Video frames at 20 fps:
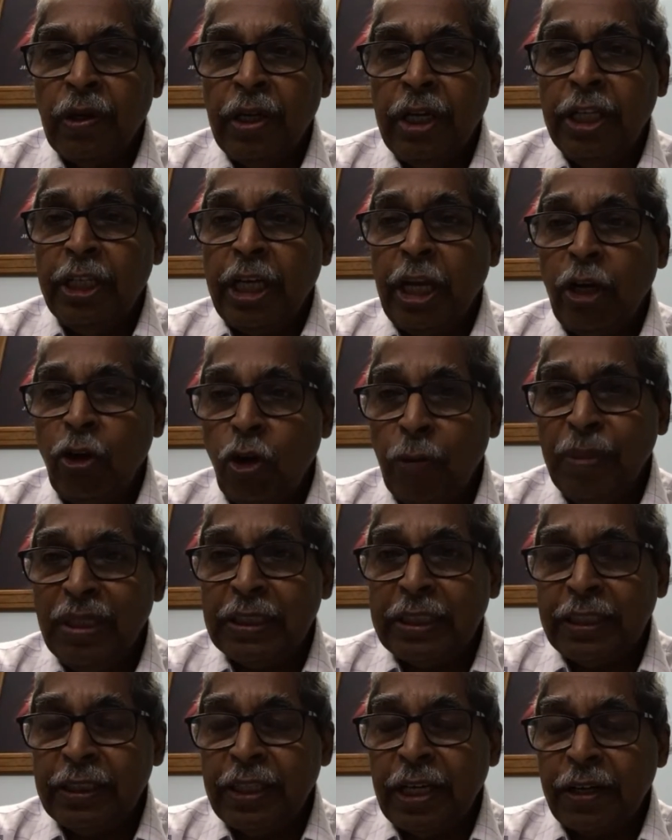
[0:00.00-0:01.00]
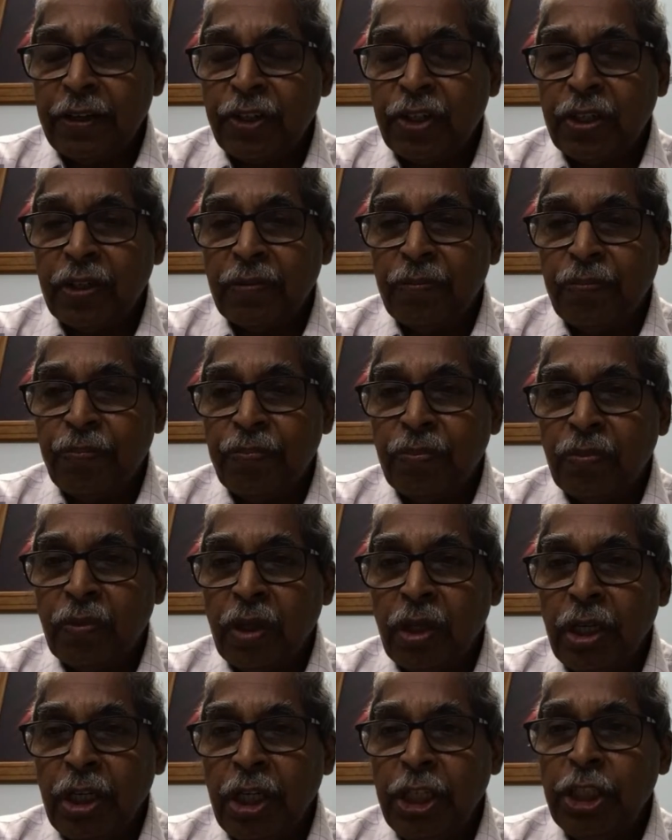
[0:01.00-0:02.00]
It cannot be said that
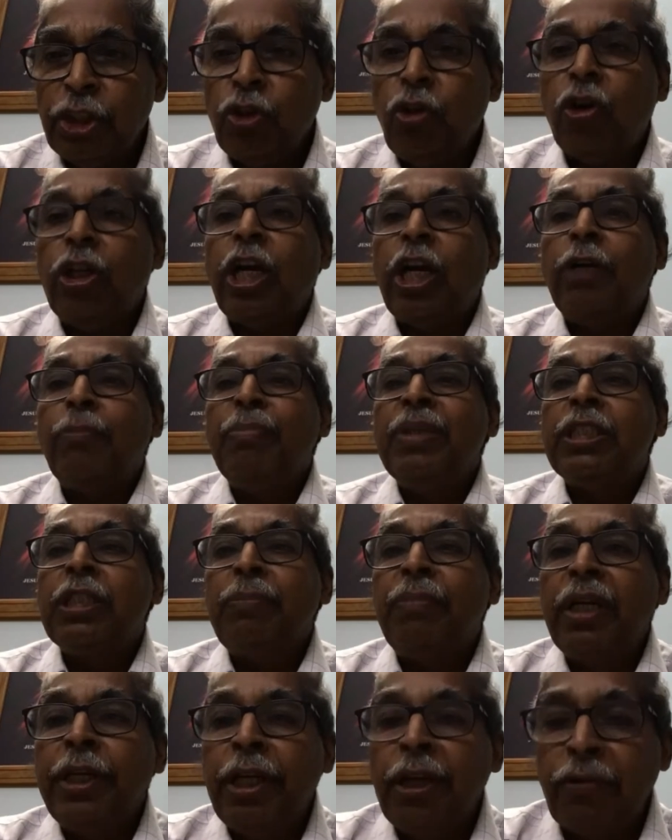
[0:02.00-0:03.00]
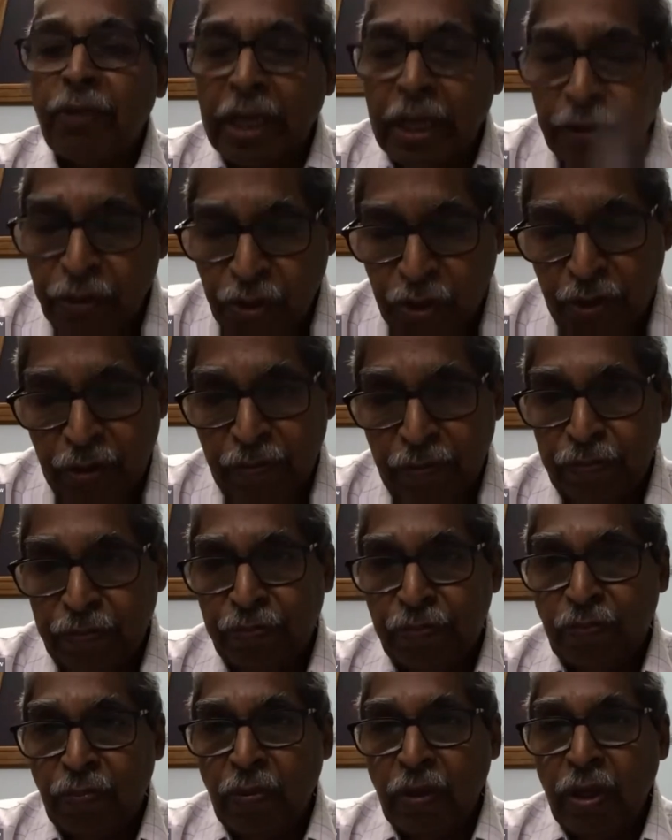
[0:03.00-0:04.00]
it is not admissible in evidence.
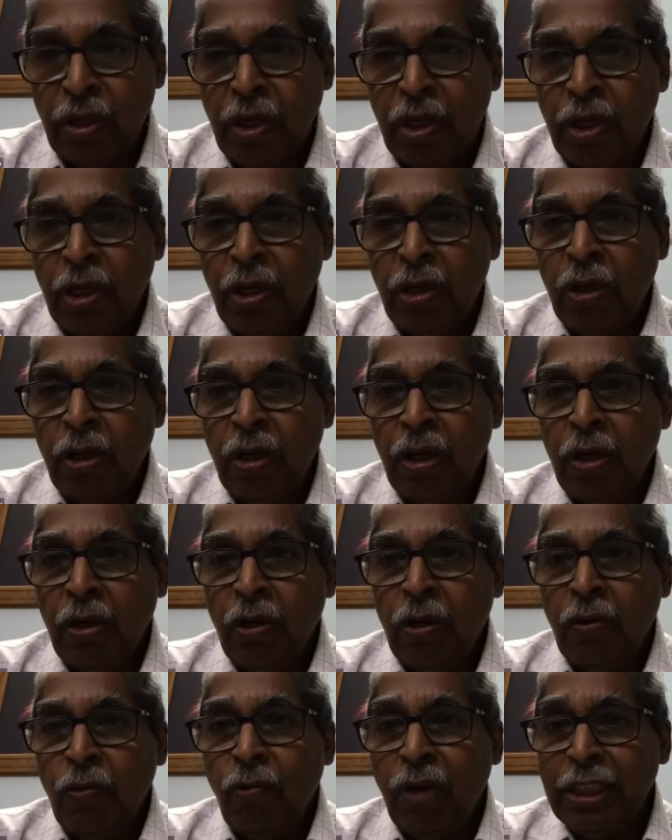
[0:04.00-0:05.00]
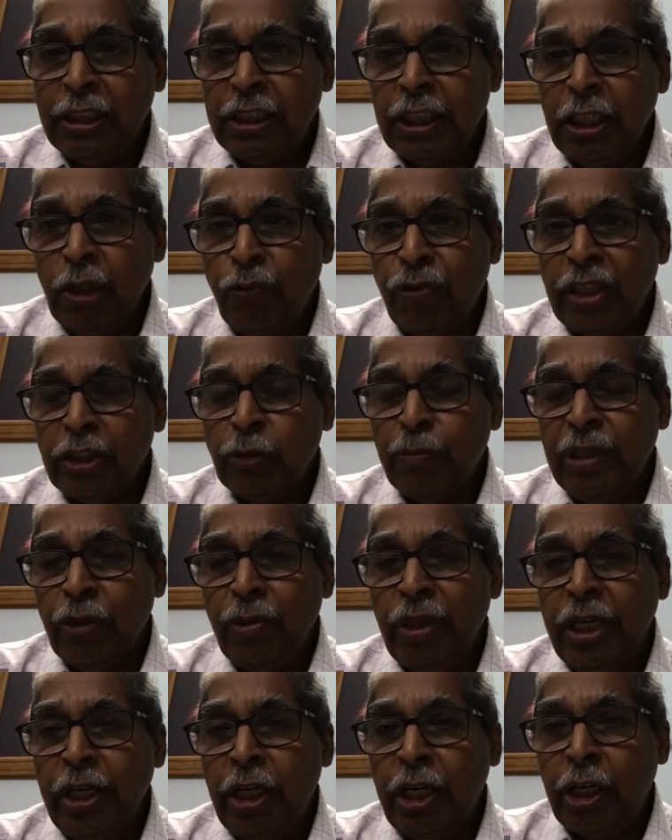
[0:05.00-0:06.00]
What is the difference
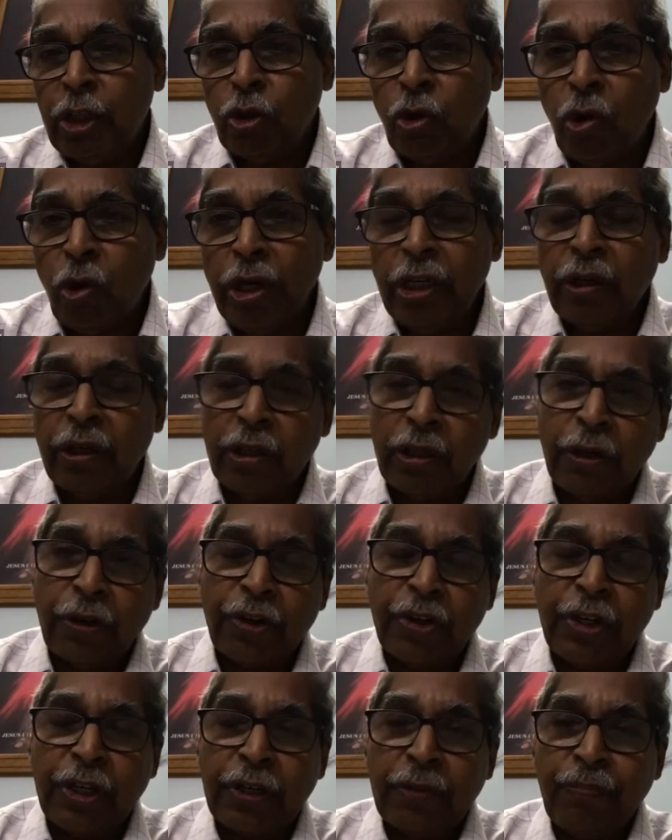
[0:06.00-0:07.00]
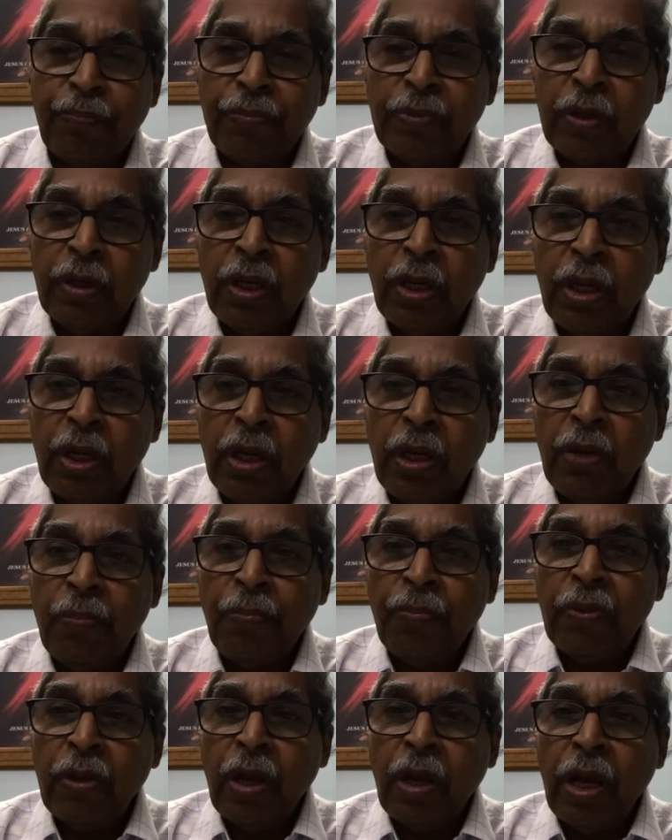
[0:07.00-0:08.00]
between an electronic record
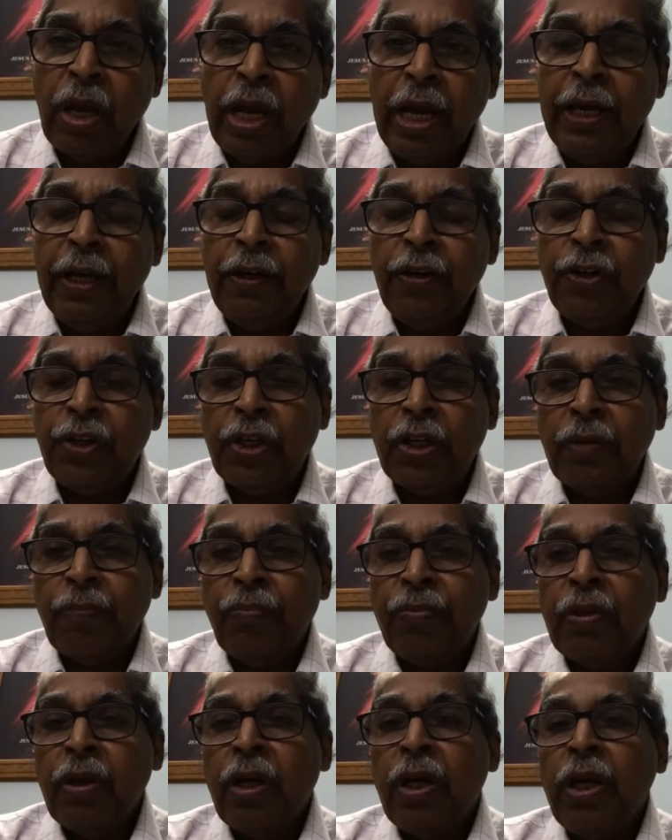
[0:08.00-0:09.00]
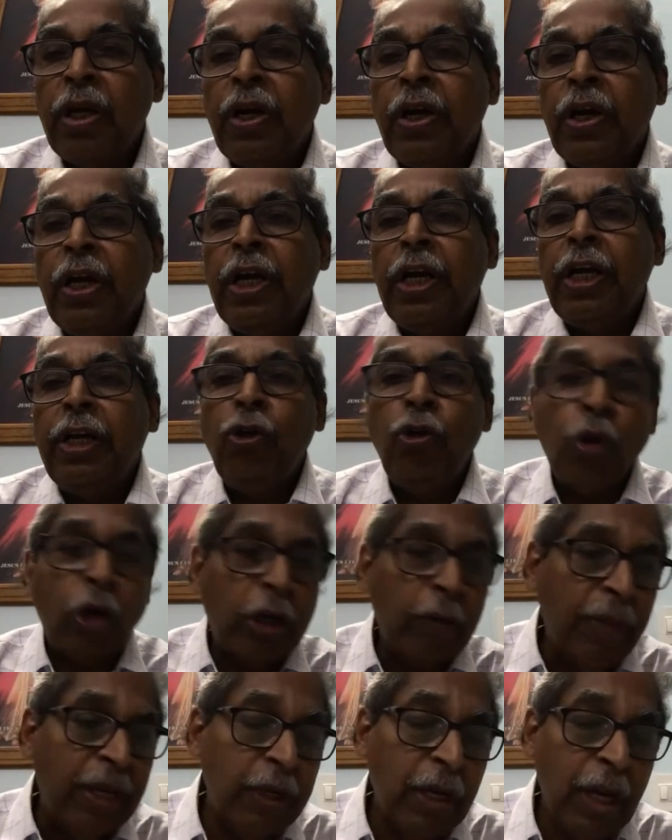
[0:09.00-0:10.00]
and a
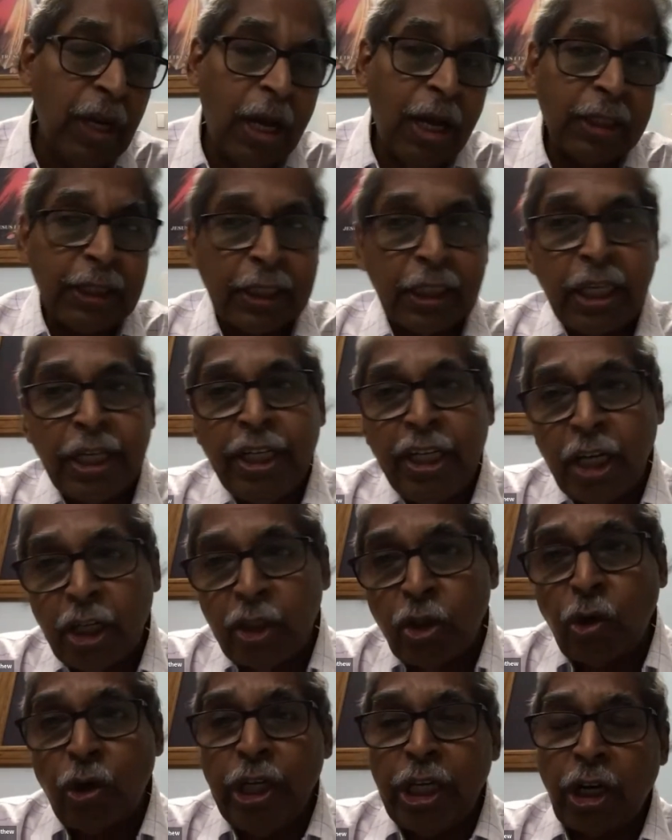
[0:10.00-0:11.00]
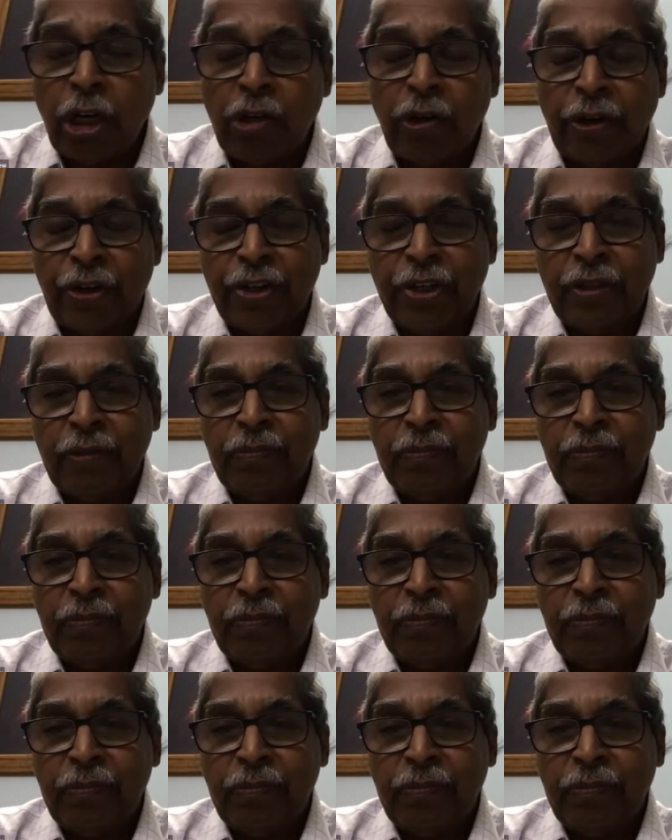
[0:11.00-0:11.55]
document other than electronic record?